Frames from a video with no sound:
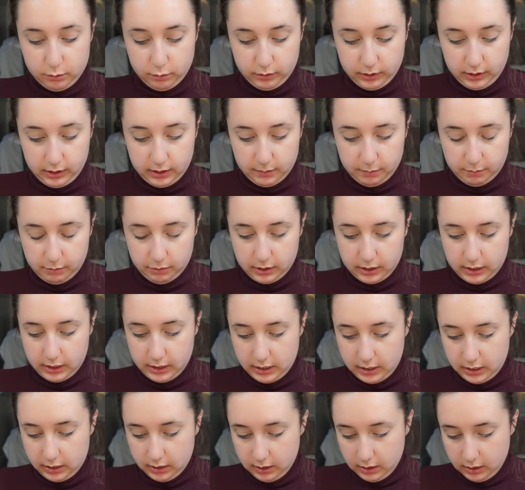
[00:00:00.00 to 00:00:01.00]
really
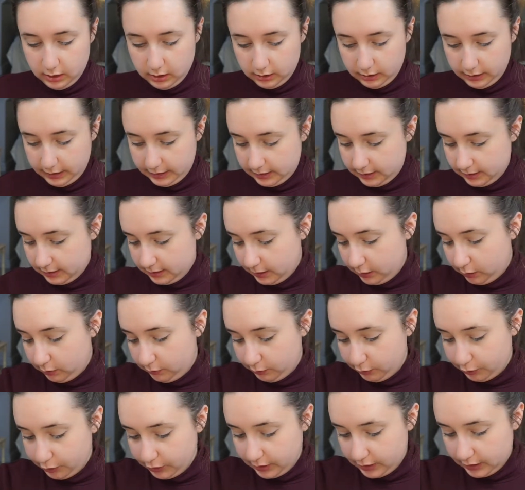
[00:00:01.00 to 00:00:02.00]
pretty like
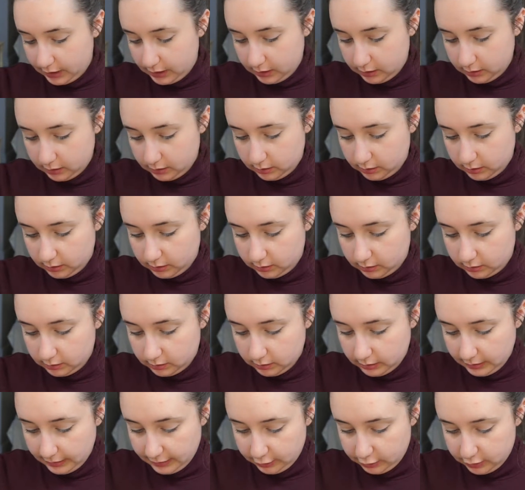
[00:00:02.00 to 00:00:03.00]
silvery
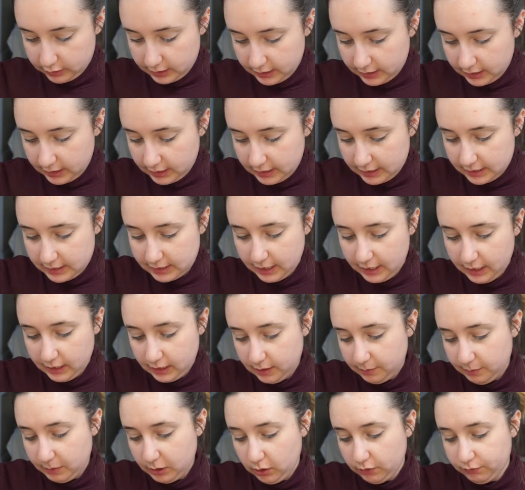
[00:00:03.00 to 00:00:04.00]
glitters in it, and it's kind
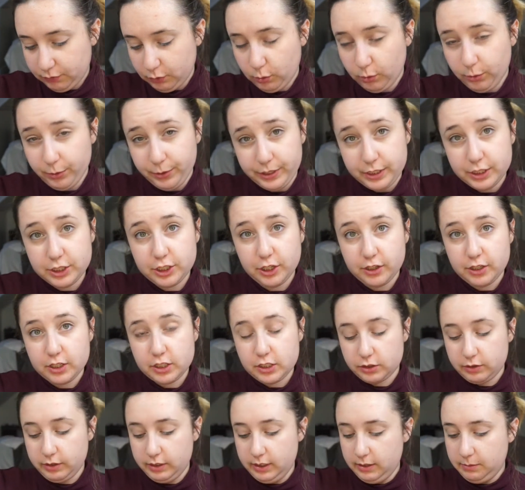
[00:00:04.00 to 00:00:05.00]
of coming off orange on the
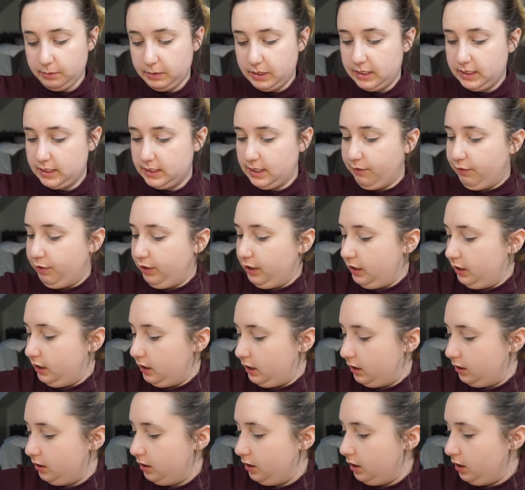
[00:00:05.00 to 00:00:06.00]
screen, but it's
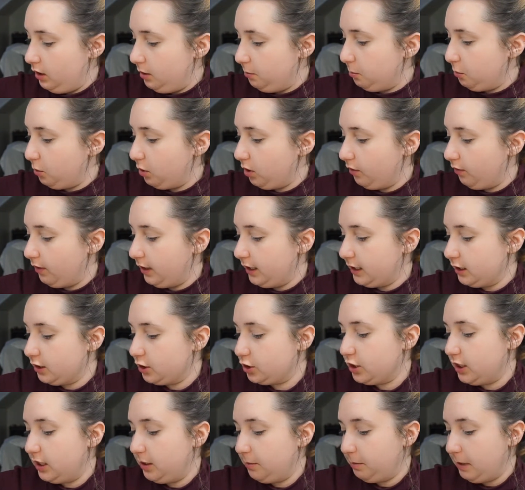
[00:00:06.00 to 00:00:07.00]
definitely more of like a
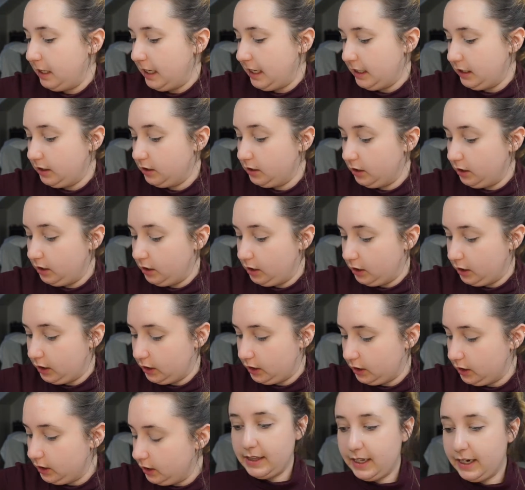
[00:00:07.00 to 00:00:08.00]
champagne
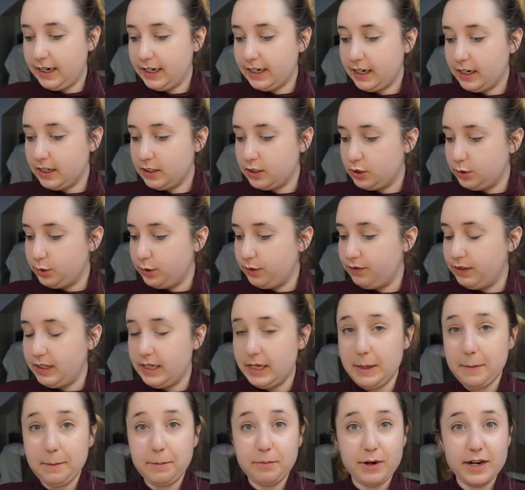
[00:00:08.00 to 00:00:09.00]
color. Then I got two of
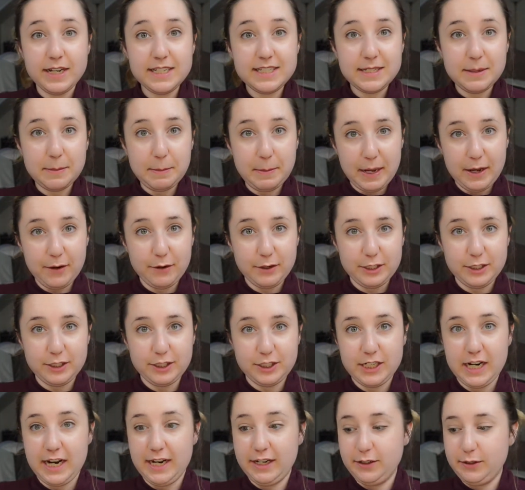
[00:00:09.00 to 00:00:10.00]
the pressed powder
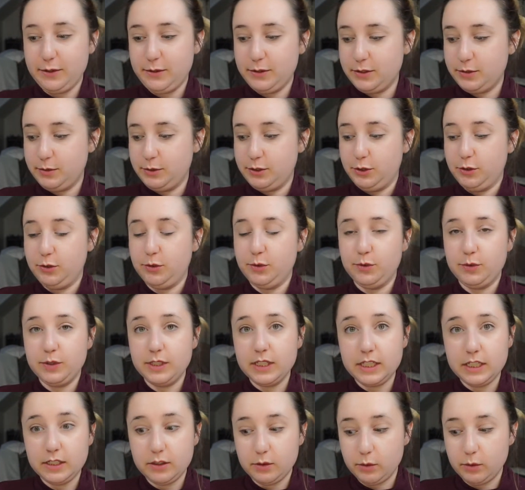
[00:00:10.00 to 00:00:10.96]
shadows, which are really